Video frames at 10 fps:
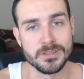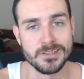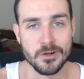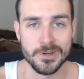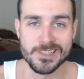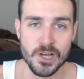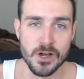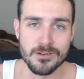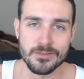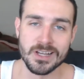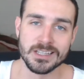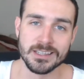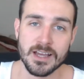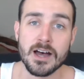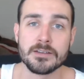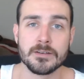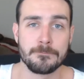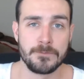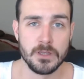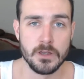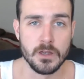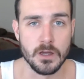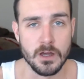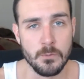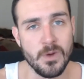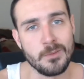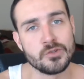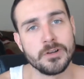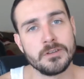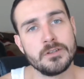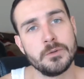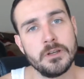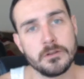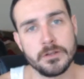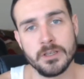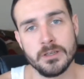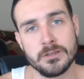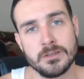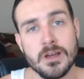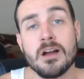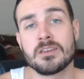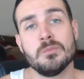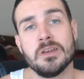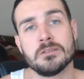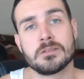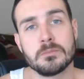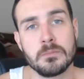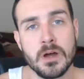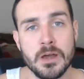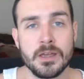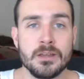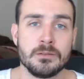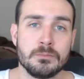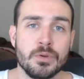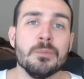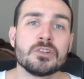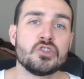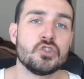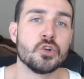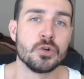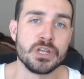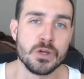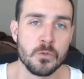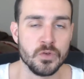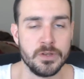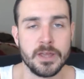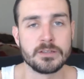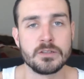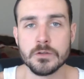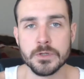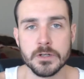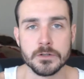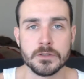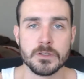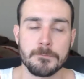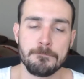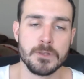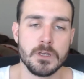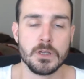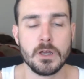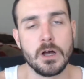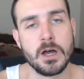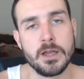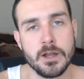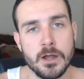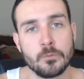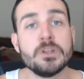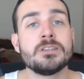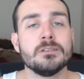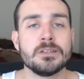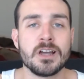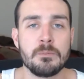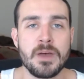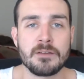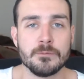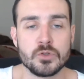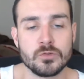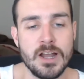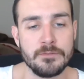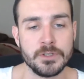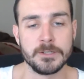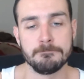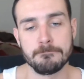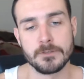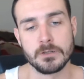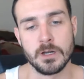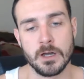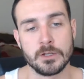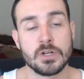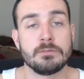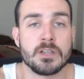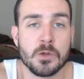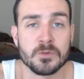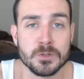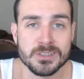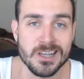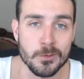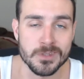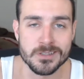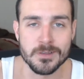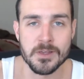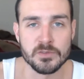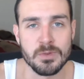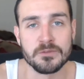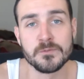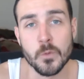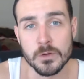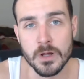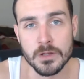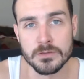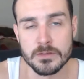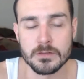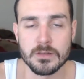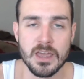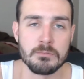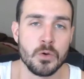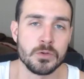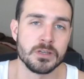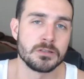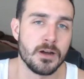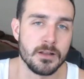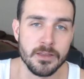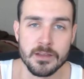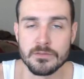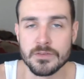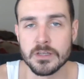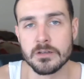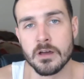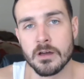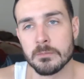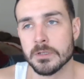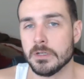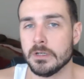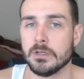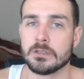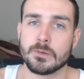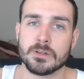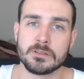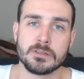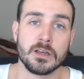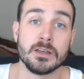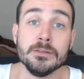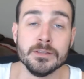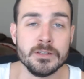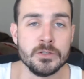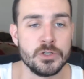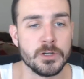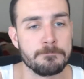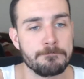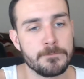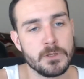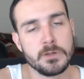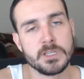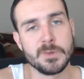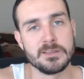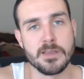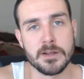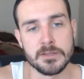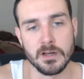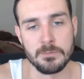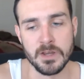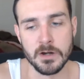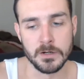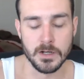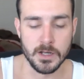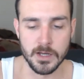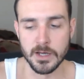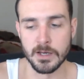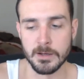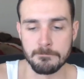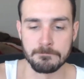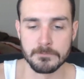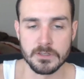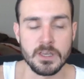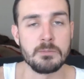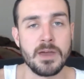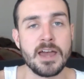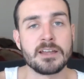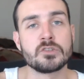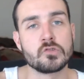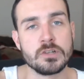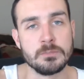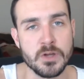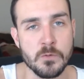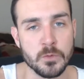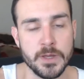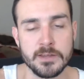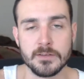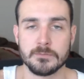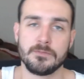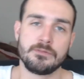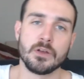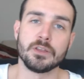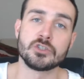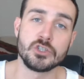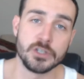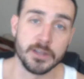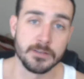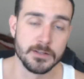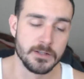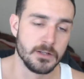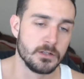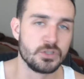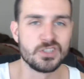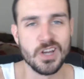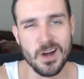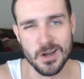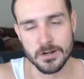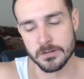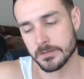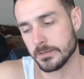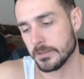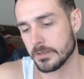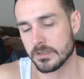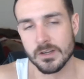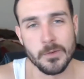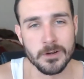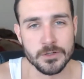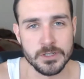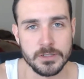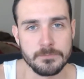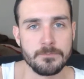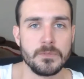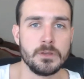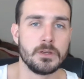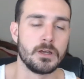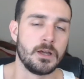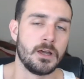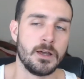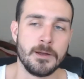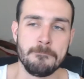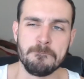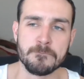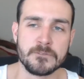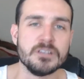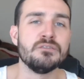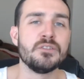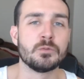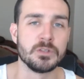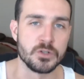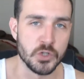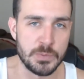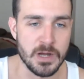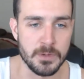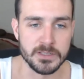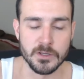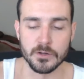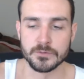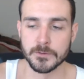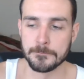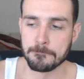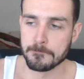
in a series of a lot. What I'm trying to do here is document my pretty much journey over the next 2 years. I recently got back from traveling. I traveled all over Southeast Asia for about 4 months: Cambodia, Thailand, Vietnam, as well as Indonesia. Spent a lot of time there. Came back extremely overweight. Felt like shit. Just tired, no energy. Didn't feel really good about myself.